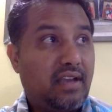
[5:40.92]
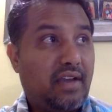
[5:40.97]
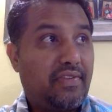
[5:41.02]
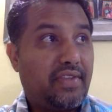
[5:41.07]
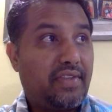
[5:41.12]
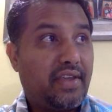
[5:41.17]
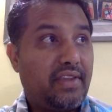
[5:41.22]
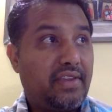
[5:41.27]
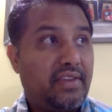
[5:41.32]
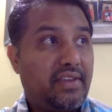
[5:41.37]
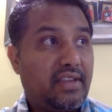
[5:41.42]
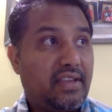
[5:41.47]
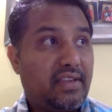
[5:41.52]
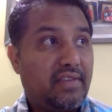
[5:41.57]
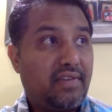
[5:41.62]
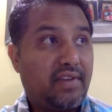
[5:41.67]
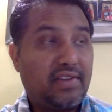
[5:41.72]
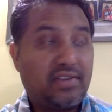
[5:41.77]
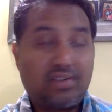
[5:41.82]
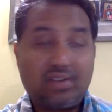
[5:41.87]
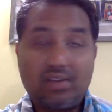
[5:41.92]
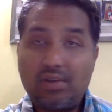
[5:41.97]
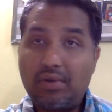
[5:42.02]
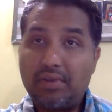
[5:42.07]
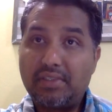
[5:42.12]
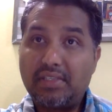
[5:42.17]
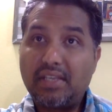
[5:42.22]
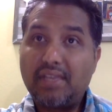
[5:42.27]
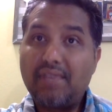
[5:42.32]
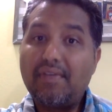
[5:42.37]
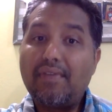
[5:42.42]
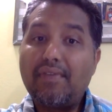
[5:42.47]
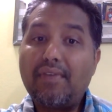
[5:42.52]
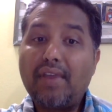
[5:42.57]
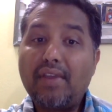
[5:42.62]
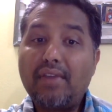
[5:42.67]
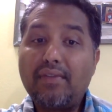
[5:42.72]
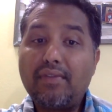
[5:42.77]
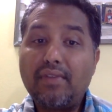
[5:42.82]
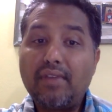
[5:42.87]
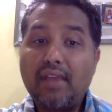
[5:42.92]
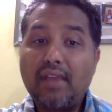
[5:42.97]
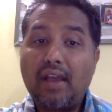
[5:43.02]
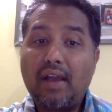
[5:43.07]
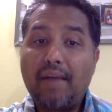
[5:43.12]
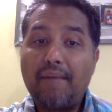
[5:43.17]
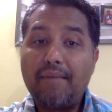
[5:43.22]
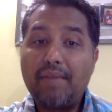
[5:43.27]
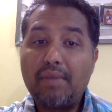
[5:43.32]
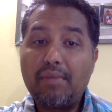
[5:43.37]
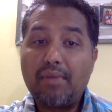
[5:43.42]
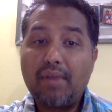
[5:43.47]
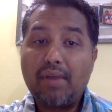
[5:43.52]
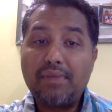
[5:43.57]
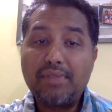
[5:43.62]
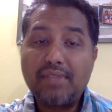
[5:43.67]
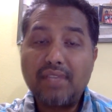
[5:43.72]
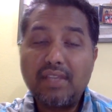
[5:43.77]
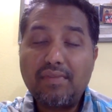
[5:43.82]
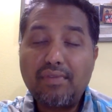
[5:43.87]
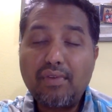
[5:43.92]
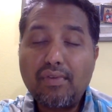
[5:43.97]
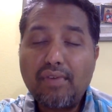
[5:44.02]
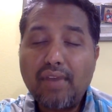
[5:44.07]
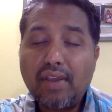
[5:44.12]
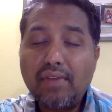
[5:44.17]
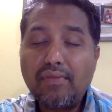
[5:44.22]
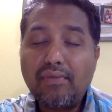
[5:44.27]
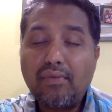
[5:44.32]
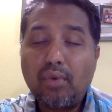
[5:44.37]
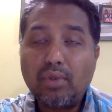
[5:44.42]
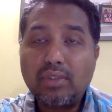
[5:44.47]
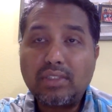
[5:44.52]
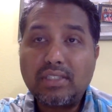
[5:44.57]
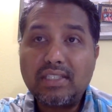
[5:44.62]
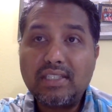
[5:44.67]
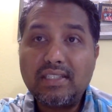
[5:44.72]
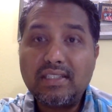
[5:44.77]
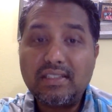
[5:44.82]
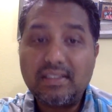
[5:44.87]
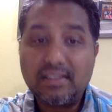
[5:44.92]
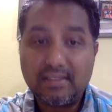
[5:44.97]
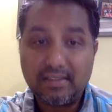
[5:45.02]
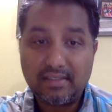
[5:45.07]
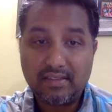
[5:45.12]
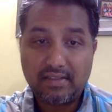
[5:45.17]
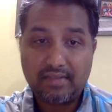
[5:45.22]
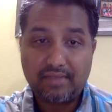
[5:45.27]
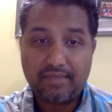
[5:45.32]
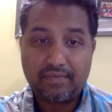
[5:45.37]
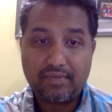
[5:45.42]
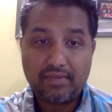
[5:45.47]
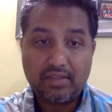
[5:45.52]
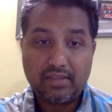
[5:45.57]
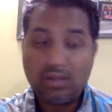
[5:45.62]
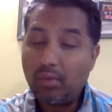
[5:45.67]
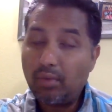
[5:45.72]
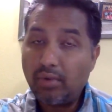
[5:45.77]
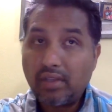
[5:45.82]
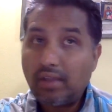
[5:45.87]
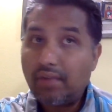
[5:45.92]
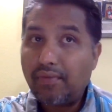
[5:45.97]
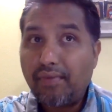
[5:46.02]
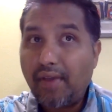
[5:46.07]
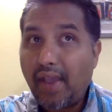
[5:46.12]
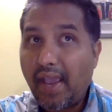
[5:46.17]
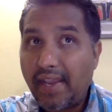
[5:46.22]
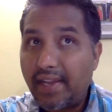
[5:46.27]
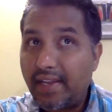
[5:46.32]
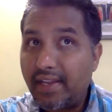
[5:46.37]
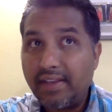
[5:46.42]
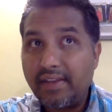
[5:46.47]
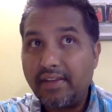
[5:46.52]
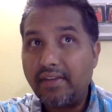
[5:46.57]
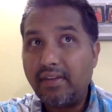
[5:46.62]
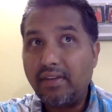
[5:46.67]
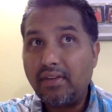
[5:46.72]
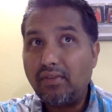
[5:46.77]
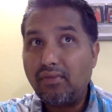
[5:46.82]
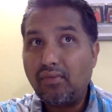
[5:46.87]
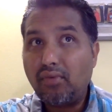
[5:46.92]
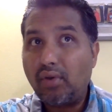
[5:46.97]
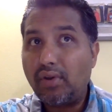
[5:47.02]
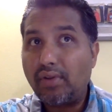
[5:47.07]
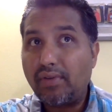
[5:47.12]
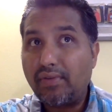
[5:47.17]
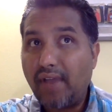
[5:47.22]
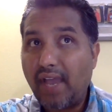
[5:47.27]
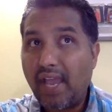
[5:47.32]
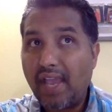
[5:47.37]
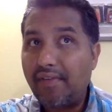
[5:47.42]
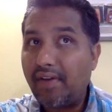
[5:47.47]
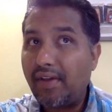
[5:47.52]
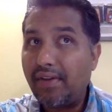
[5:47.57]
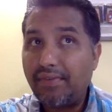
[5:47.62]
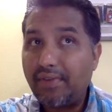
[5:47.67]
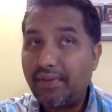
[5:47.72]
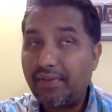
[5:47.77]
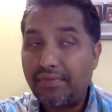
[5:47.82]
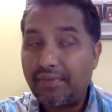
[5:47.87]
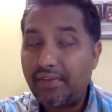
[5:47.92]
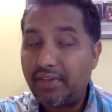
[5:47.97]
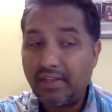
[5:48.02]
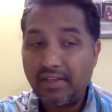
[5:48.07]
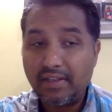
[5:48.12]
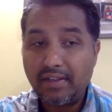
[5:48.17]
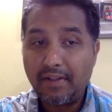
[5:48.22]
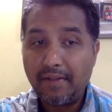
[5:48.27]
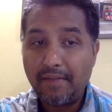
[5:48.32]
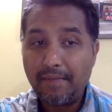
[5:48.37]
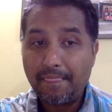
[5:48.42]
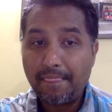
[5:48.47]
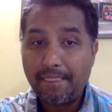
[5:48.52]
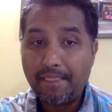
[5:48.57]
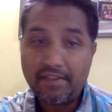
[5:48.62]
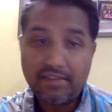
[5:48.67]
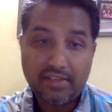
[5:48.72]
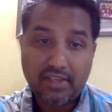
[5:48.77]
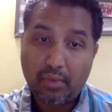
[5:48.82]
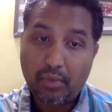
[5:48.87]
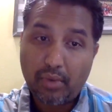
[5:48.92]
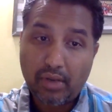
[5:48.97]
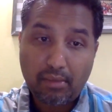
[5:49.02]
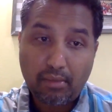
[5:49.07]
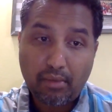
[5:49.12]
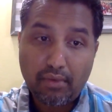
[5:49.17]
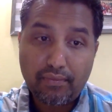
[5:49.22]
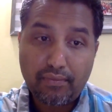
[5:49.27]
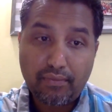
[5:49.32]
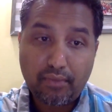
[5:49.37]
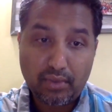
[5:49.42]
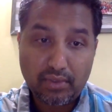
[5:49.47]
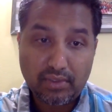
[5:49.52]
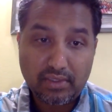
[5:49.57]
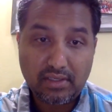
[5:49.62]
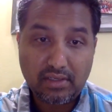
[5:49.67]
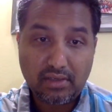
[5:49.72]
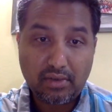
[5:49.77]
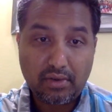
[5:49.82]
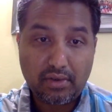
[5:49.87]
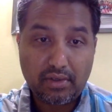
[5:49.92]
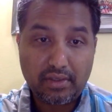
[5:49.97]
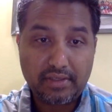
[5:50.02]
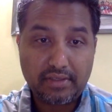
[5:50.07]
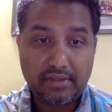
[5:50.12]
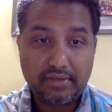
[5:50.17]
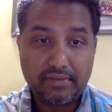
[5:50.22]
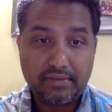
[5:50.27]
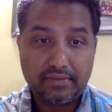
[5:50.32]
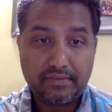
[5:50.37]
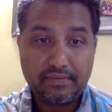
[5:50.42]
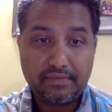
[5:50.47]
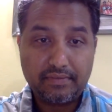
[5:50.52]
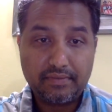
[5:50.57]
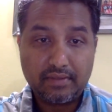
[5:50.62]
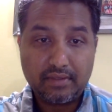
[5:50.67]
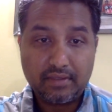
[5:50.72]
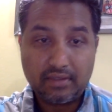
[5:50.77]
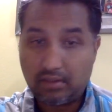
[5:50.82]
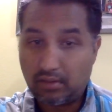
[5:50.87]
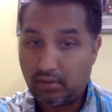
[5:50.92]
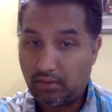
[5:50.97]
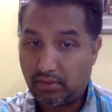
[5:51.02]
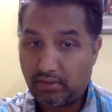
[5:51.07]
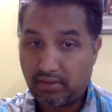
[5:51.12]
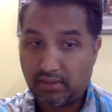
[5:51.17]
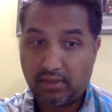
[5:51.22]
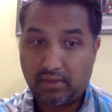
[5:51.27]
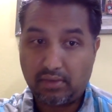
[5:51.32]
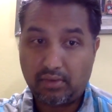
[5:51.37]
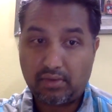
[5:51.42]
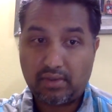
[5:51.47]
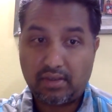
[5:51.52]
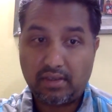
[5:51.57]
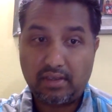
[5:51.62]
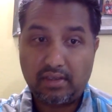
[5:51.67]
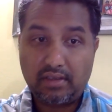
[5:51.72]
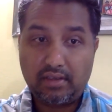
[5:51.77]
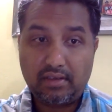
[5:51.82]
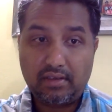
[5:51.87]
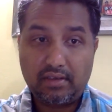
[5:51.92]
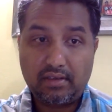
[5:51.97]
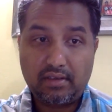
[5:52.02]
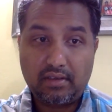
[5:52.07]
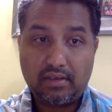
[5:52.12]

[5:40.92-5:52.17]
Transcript: And then eventually, Lord said, if you find, Abraham said, if you find 40, you will not find in 45 and 50. He said, what about 40, Lord? Lord said, okay.